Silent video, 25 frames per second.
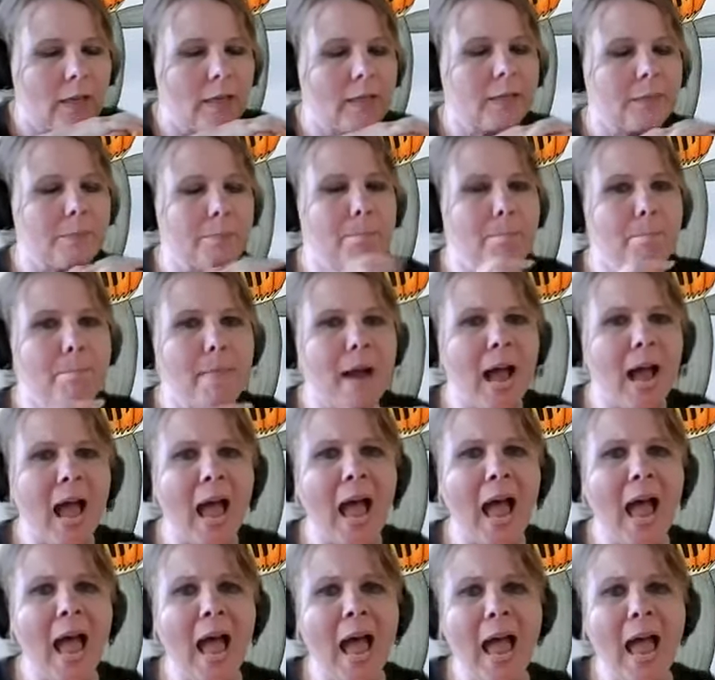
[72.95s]
Is
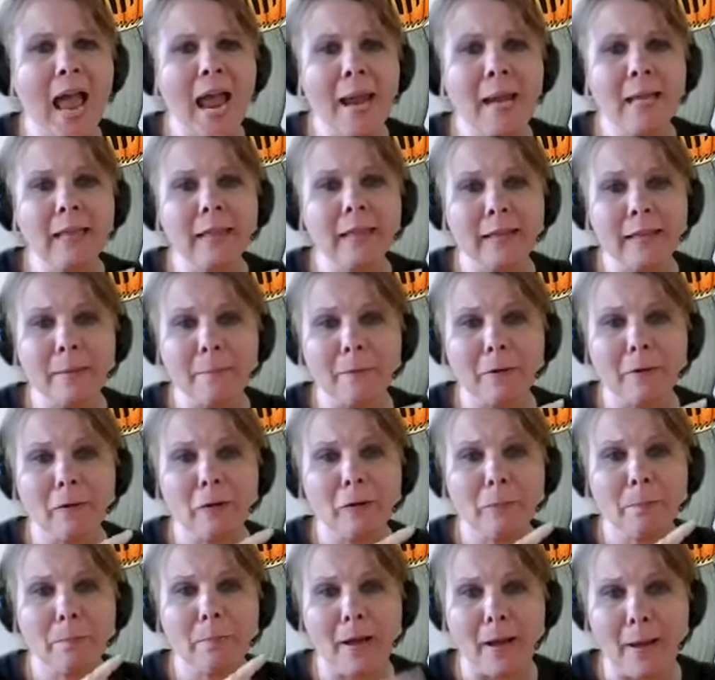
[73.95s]
my
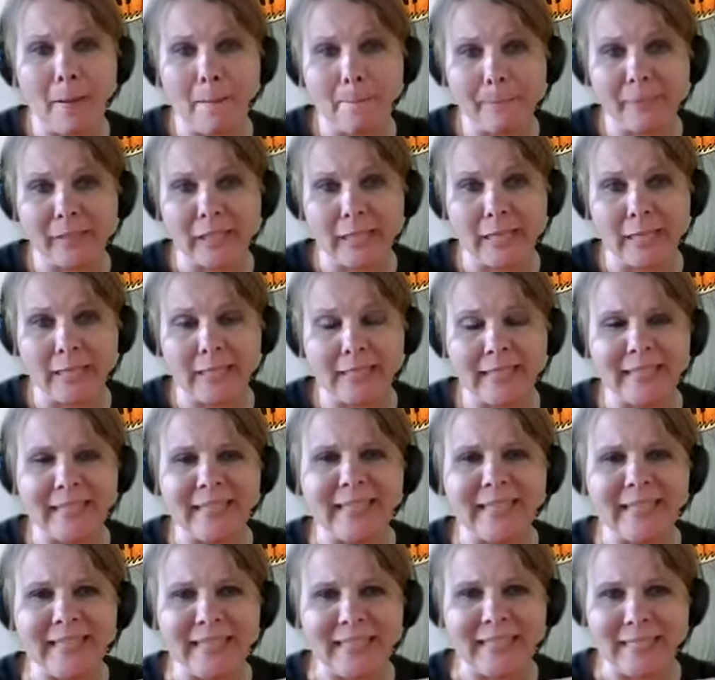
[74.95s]
little pumpkin
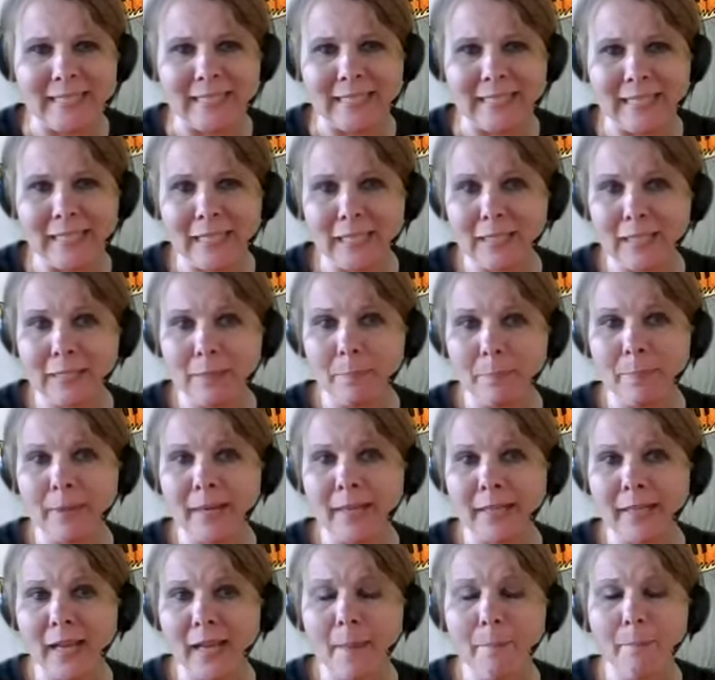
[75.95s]
easy to
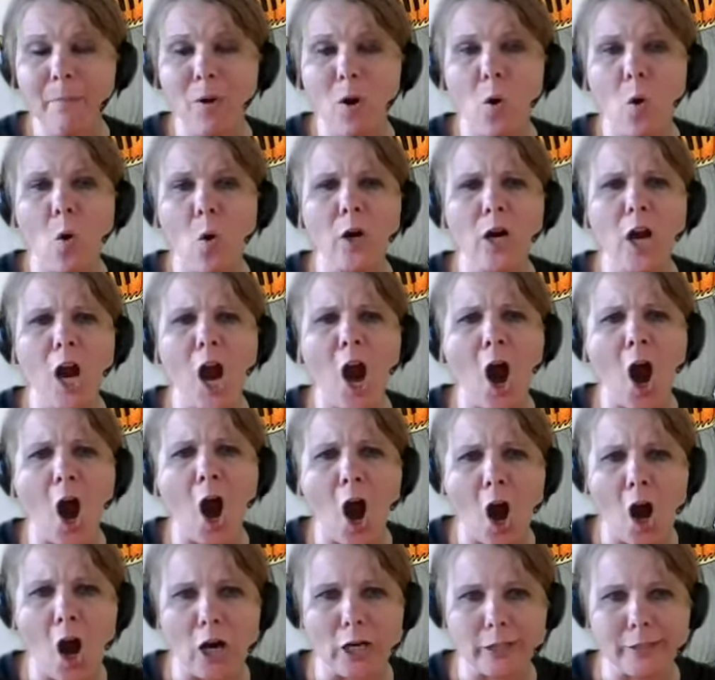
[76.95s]
pick up or
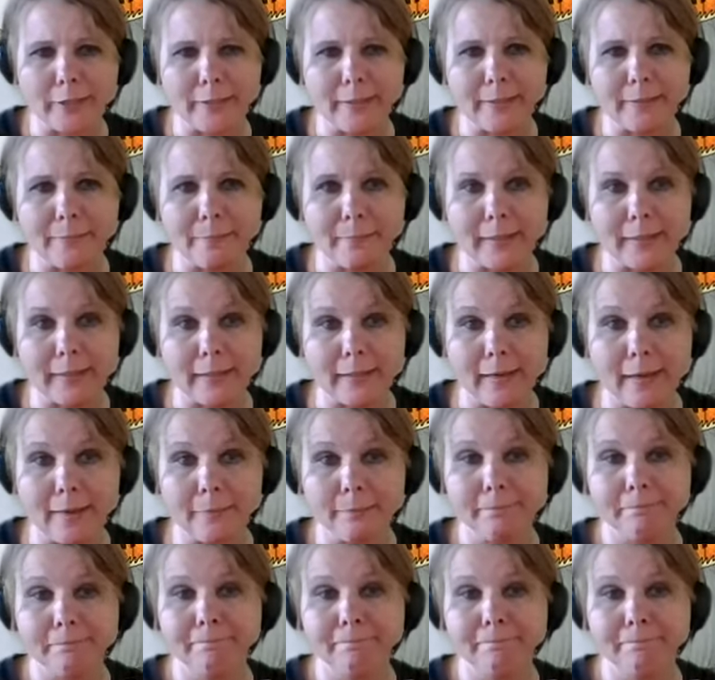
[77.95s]
hard to pick up?